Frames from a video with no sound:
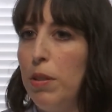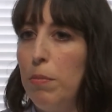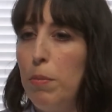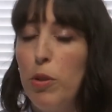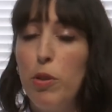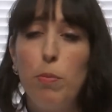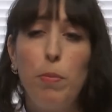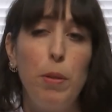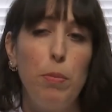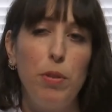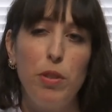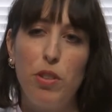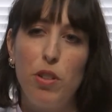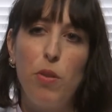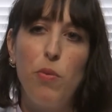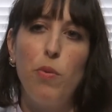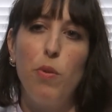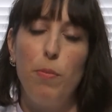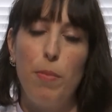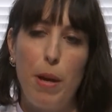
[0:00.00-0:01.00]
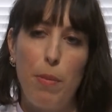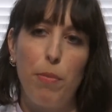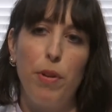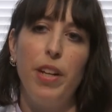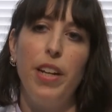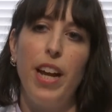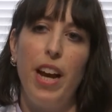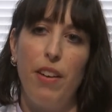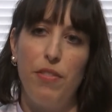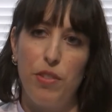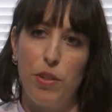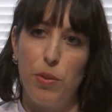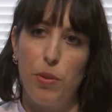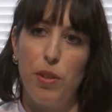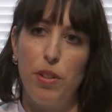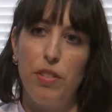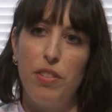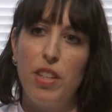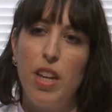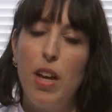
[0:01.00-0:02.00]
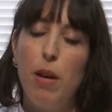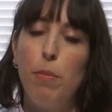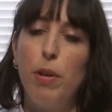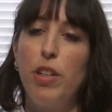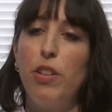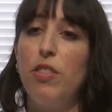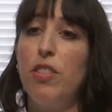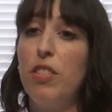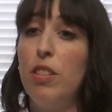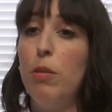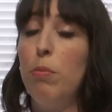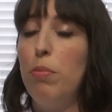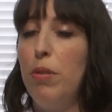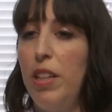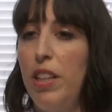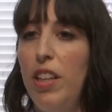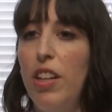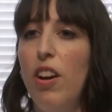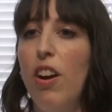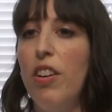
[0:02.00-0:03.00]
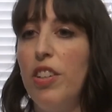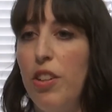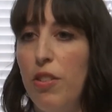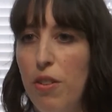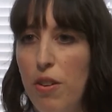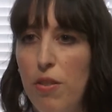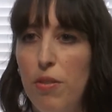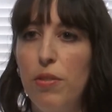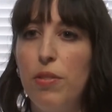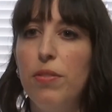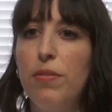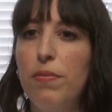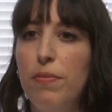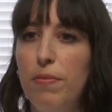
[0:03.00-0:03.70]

Most people don't remember it afterwards, but you're still breathing on your own.